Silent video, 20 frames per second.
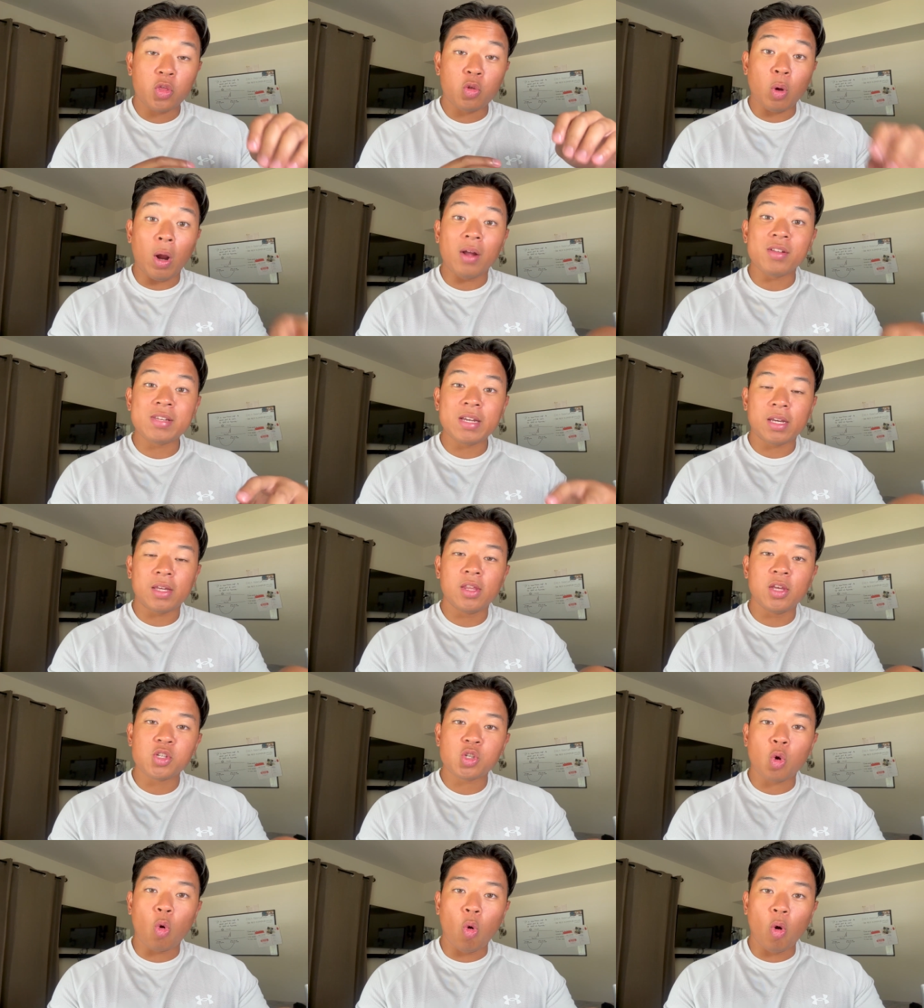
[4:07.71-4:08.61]
Throughout taking
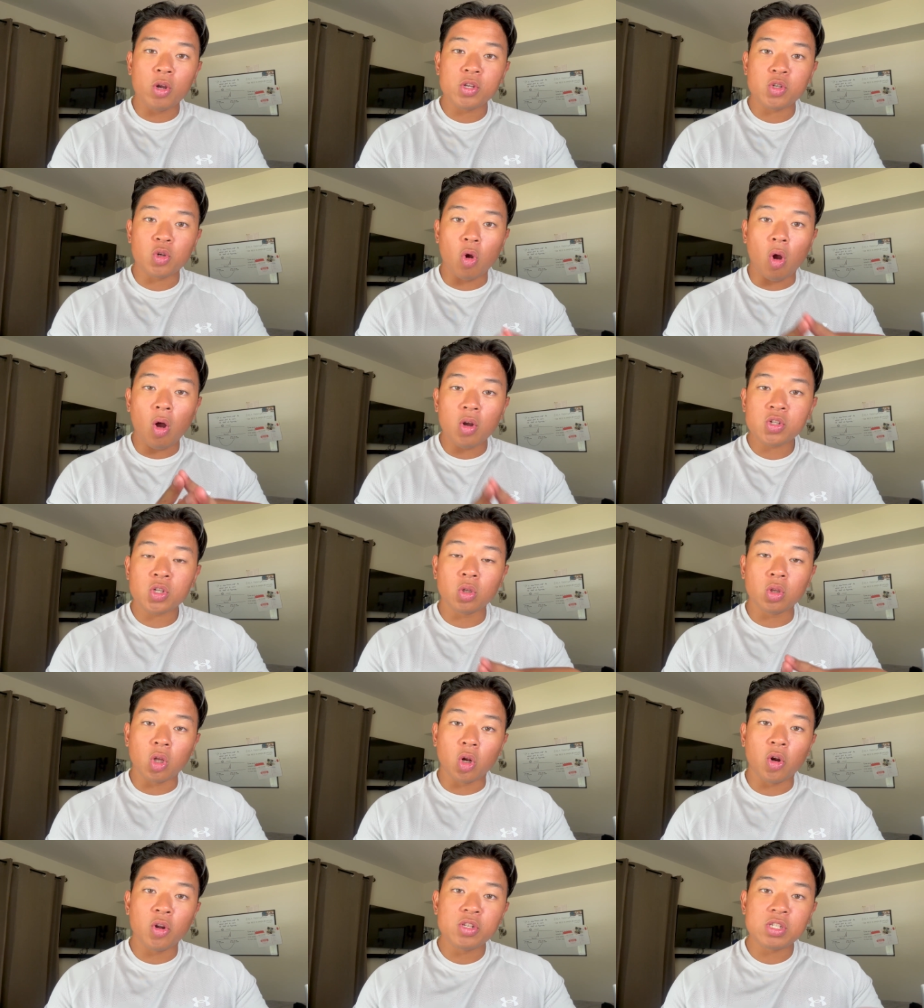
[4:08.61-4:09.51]
this course, you'll also
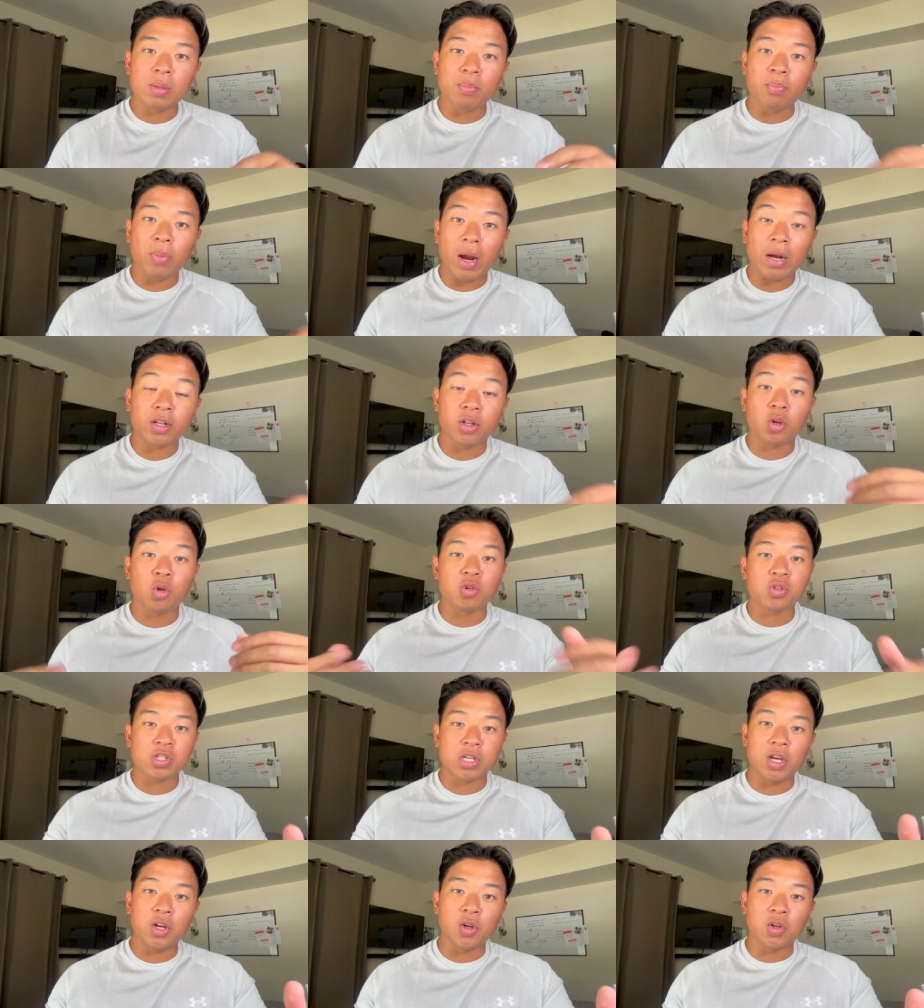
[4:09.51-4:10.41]
learn some practical
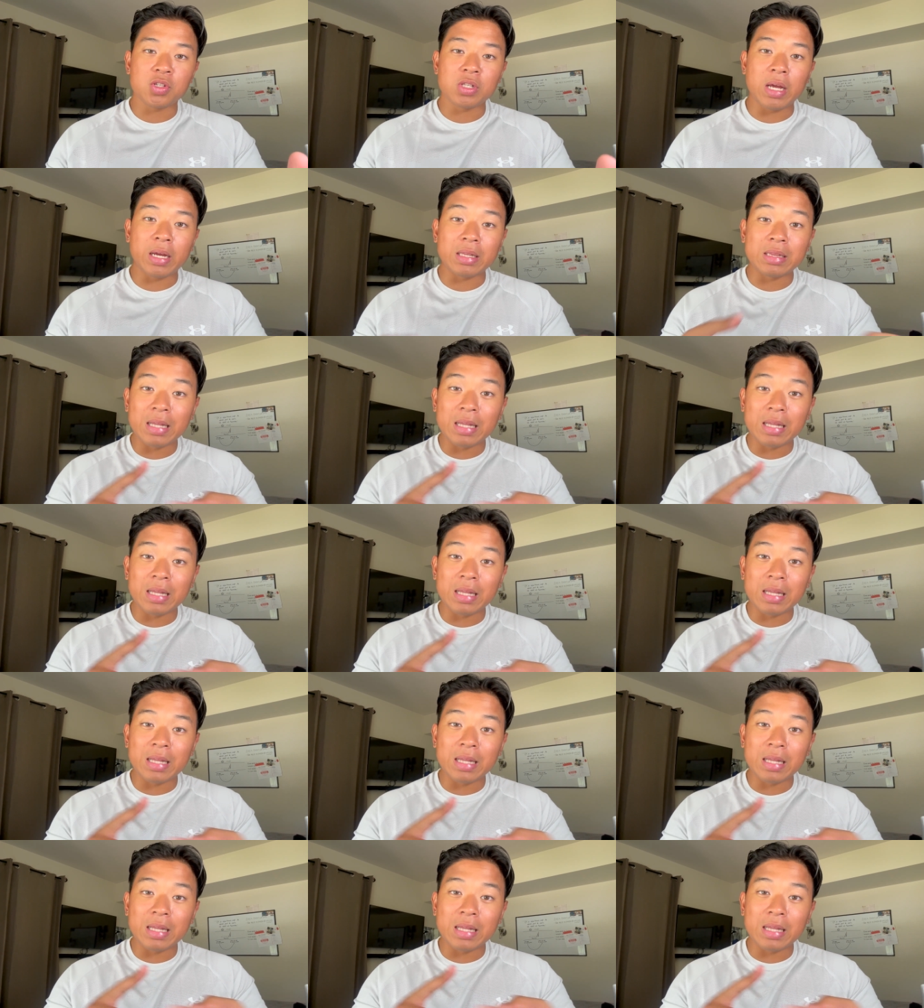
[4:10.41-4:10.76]
skills like